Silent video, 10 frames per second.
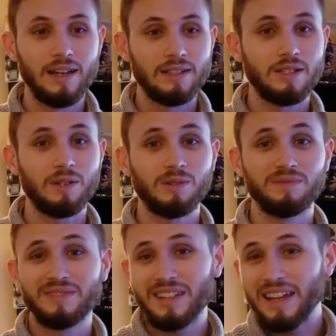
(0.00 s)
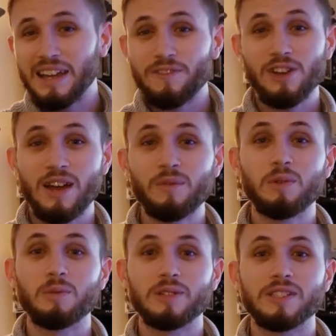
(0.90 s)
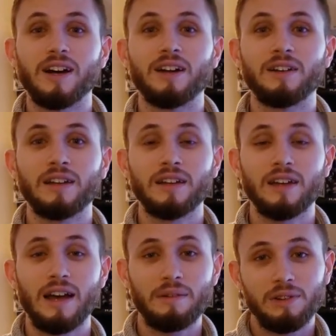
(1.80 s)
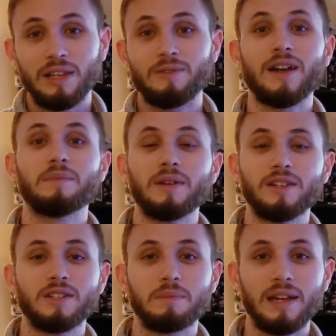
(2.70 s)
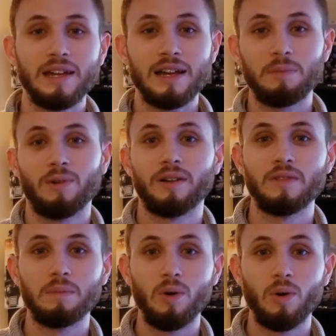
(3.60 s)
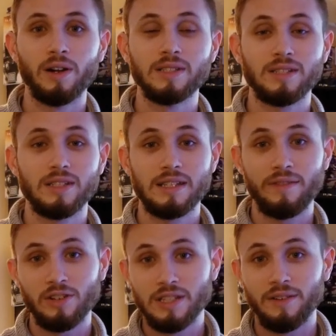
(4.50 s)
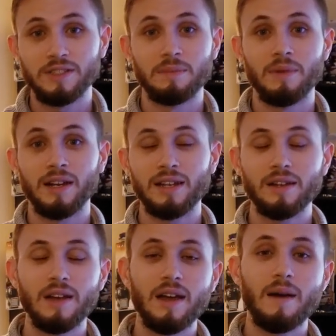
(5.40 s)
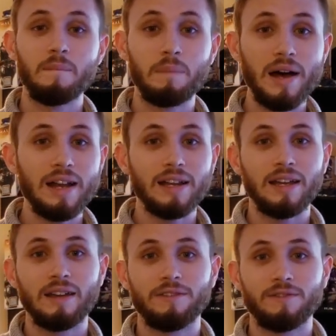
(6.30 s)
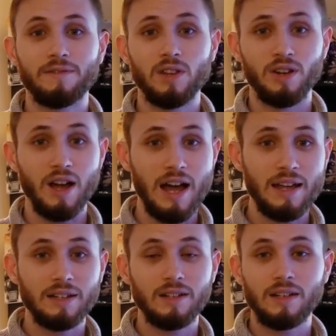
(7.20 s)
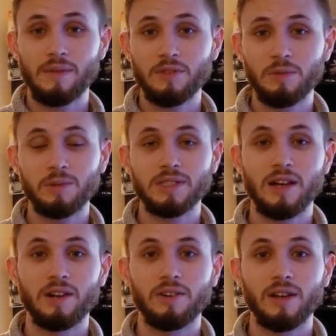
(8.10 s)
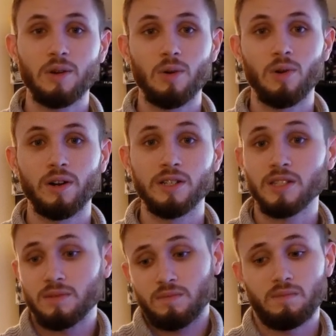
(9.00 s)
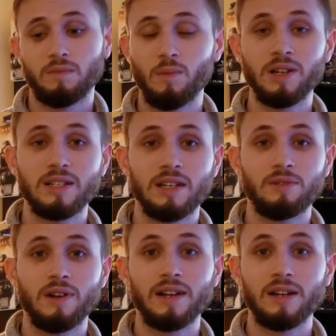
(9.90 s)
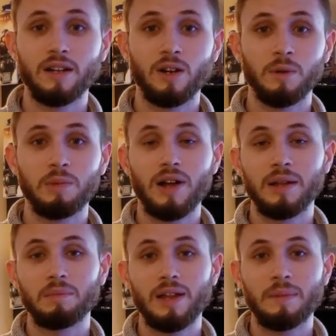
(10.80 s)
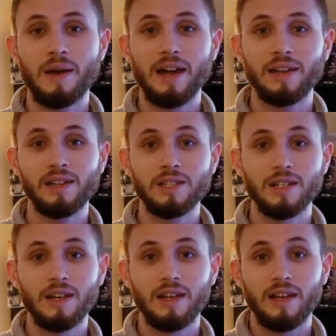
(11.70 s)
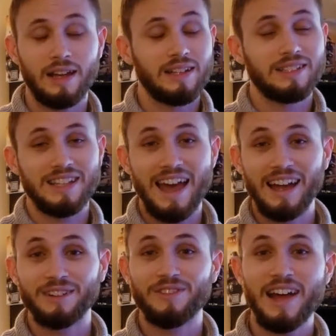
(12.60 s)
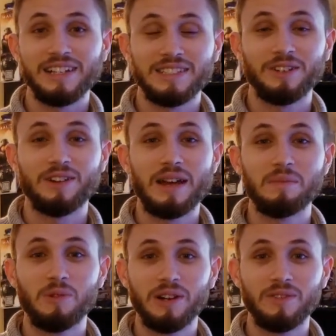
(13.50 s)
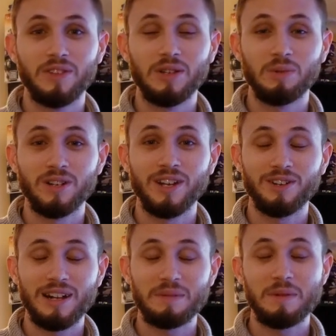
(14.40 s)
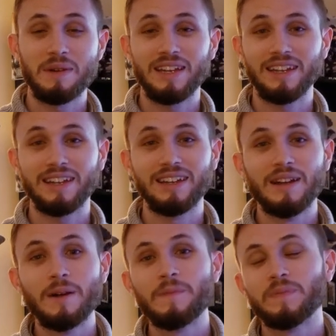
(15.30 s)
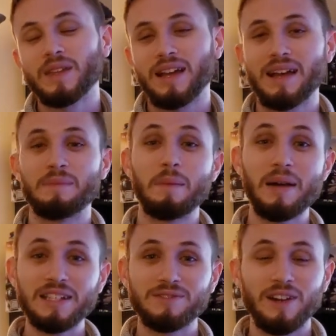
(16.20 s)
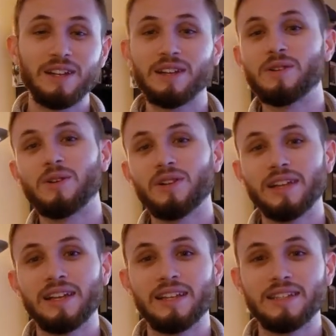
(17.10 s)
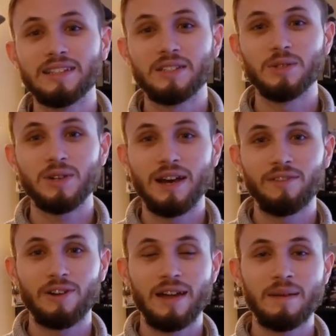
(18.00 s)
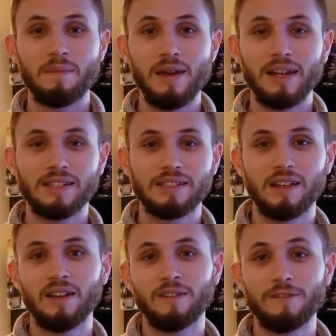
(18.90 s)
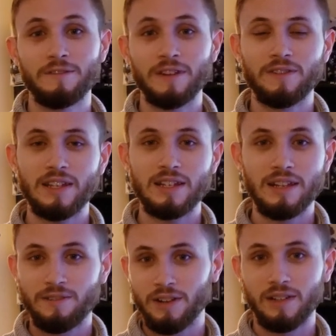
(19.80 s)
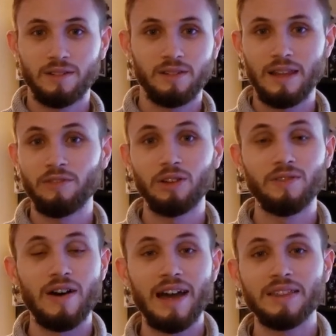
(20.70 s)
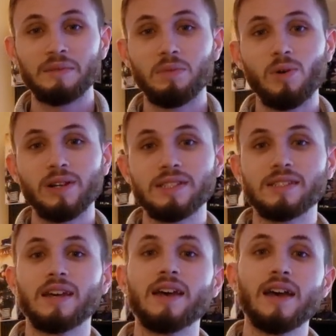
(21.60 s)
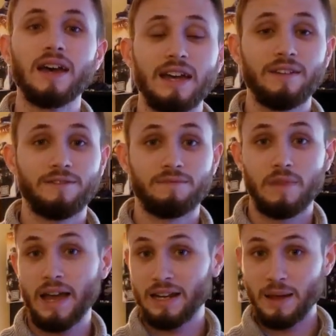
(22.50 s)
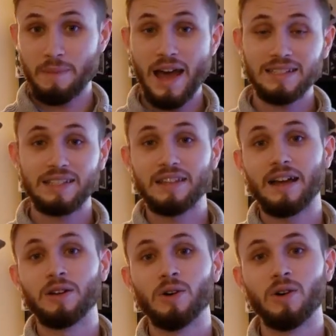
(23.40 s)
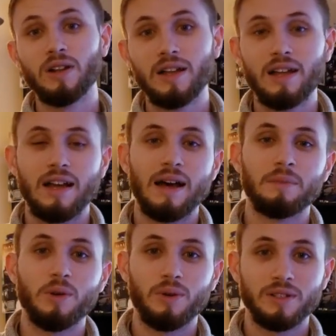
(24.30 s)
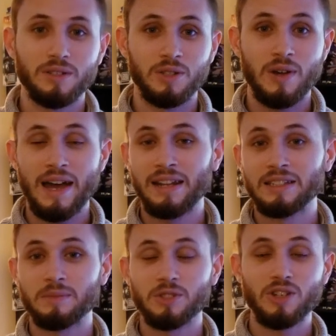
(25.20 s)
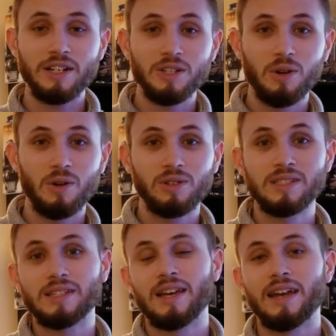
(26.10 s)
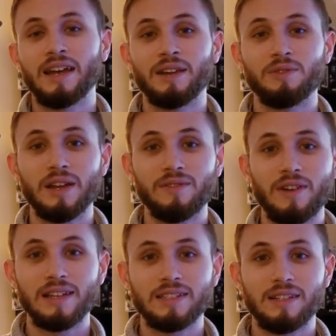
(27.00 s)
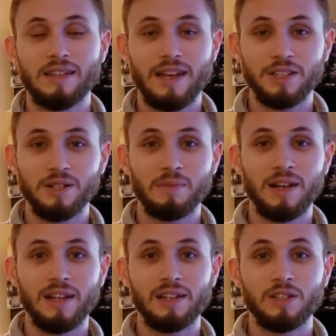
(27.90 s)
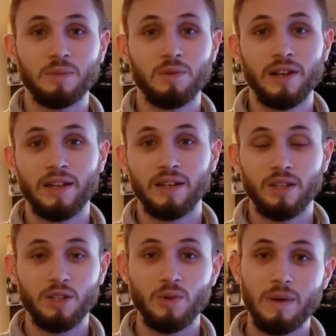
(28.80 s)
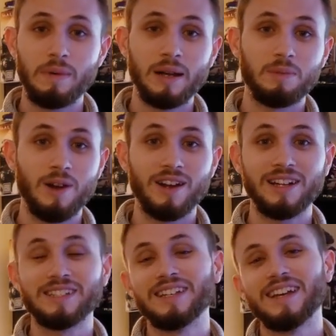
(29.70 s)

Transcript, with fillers: So if you're comfortable with soldering, I really recommend just picking up one of the boards to save yourself some money. But if you're not comfortable with soldering or just want a ready to go plug and play package, I guess act fast to grab one of the 100 I'll be making. Uh, my base funding goal is to cover a mix of 50 different level Leviathan boards if I end up passing that goal, I'm going to add in some stretch goals and reinvest the extra money to bring you a better product.